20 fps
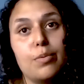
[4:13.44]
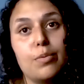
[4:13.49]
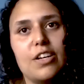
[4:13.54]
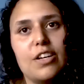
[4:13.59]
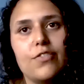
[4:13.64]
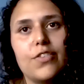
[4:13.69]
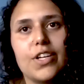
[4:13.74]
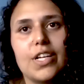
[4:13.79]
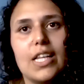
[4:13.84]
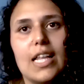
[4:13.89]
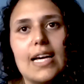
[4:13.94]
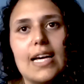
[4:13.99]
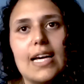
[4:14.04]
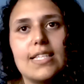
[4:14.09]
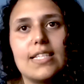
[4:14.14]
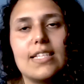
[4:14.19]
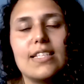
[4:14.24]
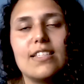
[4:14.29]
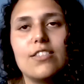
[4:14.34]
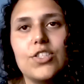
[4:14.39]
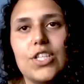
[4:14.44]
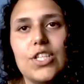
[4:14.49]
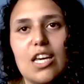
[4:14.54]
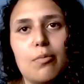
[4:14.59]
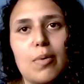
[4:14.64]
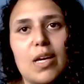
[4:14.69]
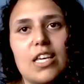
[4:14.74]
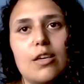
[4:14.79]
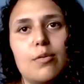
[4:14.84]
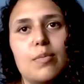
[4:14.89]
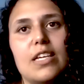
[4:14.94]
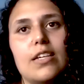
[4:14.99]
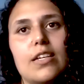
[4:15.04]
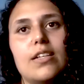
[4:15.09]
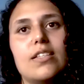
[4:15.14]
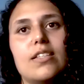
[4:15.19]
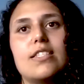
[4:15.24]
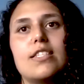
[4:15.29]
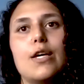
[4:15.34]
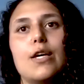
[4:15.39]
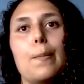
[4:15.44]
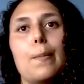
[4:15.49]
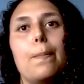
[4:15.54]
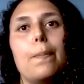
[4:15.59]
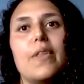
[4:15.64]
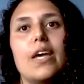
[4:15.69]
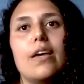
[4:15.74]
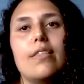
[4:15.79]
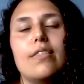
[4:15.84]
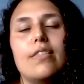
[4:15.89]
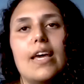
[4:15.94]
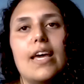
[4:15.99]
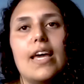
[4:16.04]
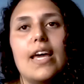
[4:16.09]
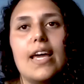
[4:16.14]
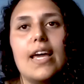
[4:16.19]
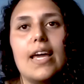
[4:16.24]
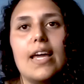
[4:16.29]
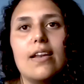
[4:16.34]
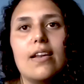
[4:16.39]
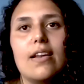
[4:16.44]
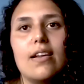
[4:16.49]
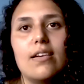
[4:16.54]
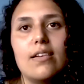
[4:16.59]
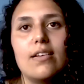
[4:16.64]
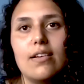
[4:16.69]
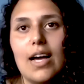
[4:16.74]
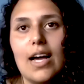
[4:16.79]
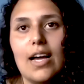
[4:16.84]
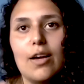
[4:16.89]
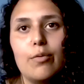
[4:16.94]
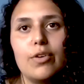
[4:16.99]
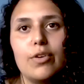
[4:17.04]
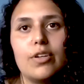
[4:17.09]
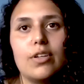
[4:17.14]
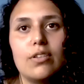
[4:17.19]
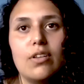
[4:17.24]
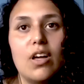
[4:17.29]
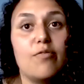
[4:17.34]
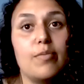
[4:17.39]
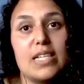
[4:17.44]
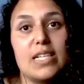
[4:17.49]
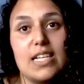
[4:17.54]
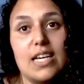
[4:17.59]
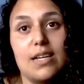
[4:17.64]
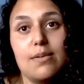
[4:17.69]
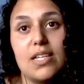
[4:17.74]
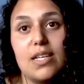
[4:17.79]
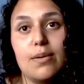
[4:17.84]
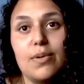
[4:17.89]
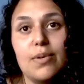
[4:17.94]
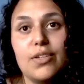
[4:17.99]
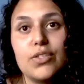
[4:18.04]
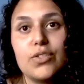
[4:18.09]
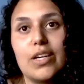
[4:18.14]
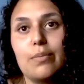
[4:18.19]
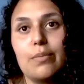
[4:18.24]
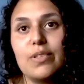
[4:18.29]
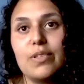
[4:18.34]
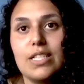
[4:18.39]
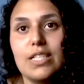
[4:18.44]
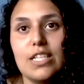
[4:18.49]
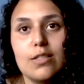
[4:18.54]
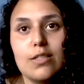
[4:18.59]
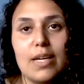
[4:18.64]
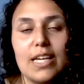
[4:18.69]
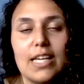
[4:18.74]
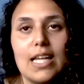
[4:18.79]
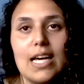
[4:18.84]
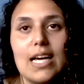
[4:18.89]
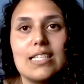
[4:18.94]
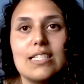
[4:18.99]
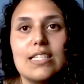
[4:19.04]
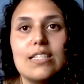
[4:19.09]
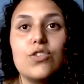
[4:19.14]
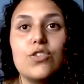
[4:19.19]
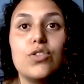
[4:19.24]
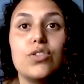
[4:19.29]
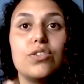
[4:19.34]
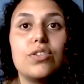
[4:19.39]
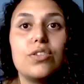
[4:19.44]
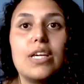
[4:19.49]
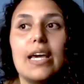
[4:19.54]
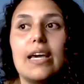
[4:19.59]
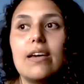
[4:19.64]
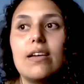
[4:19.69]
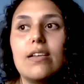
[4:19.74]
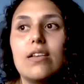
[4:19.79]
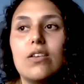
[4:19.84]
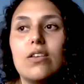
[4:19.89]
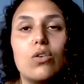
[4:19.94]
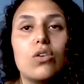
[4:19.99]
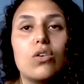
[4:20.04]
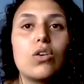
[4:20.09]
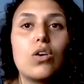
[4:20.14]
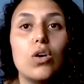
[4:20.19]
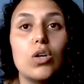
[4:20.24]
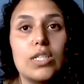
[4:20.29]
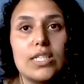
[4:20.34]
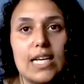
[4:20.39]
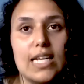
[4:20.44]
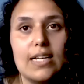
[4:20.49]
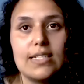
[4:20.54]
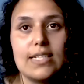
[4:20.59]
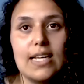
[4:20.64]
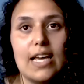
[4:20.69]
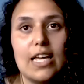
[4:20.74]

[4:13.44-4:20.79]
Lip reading: prepare for classes, check my emails. Then I will have my timetable, so I will teach my classes. You do get non-contact